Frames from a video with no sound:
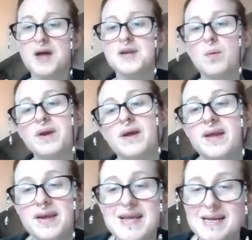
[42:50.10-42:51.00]
No,
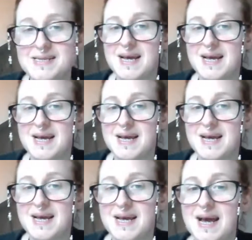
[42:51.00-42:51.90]

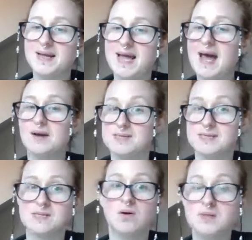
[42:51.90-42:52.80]
Deanne, chaos
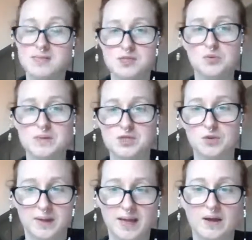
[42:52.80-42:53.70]
is not
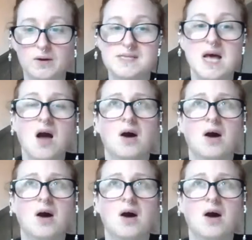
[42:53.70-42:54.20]
super chaos.